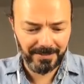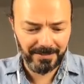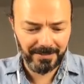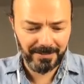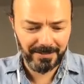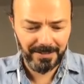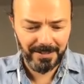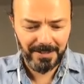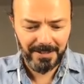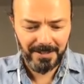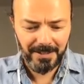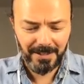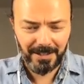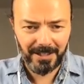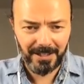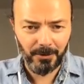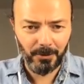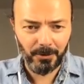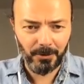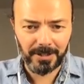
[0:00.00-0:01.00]
uh,
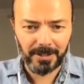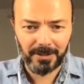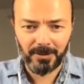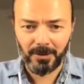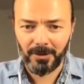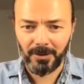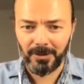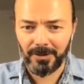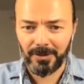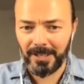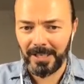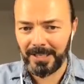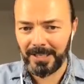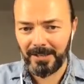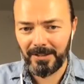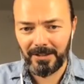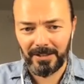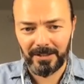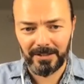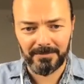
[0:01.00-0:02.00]
loaded or
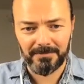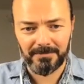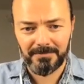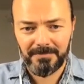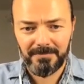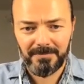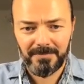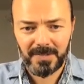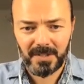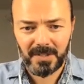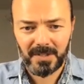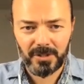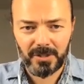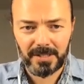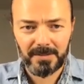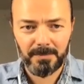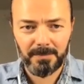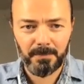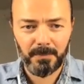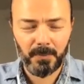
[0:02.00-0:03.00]
anything. You
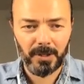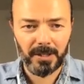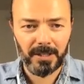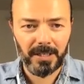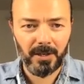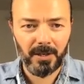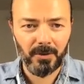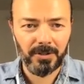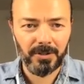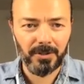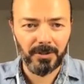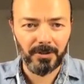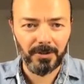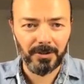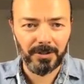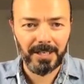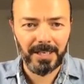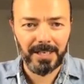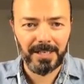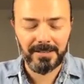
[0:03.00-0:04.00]
just pull it out your
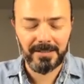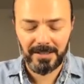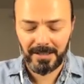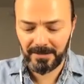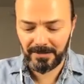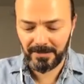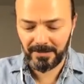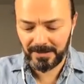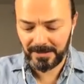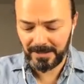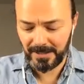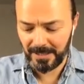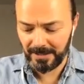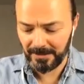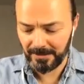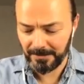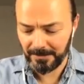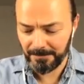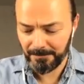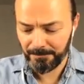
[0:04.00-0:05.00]
case and
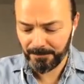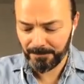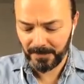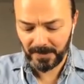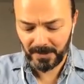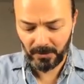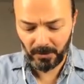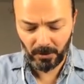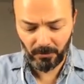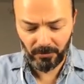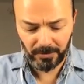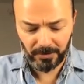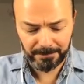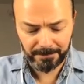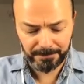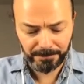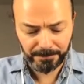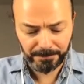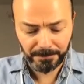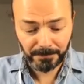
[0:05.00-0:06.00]
start all over.
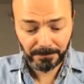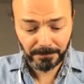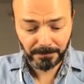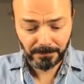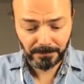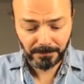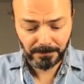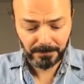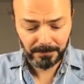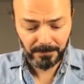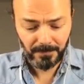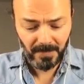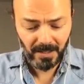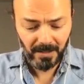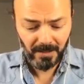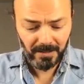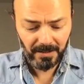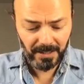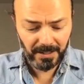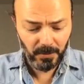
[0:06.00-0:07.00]

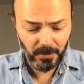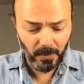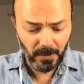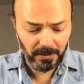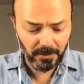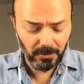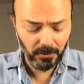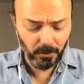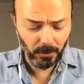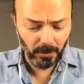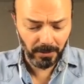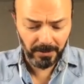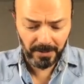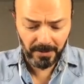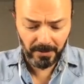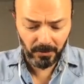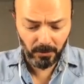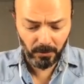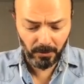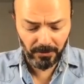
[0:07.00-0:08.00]
Another one, cool,
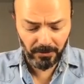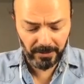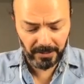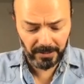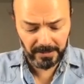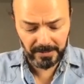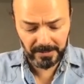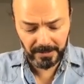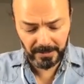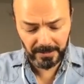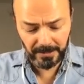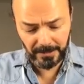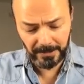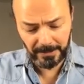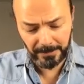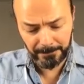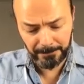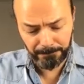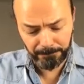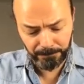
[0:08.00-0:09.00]
another cool thing is
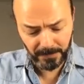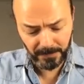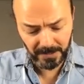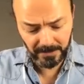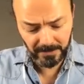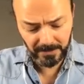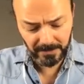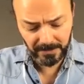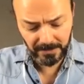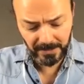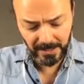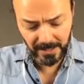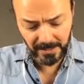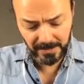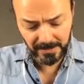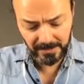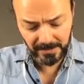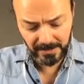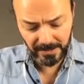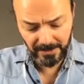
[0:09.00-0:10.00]
uh, um, it
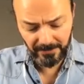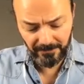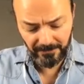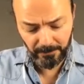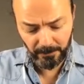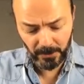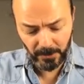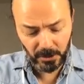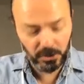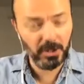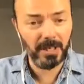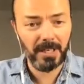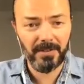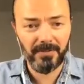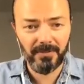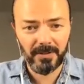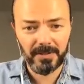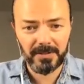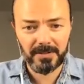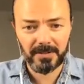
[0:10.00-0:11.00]
does have pressure
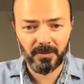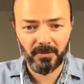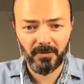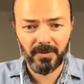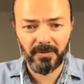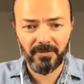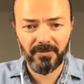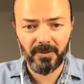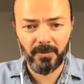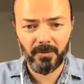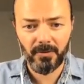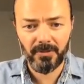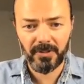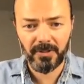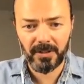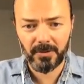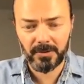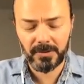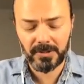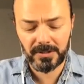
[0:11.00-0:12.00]
levels over
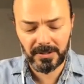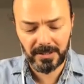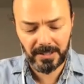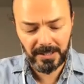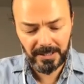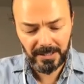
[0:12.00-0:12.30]
4,000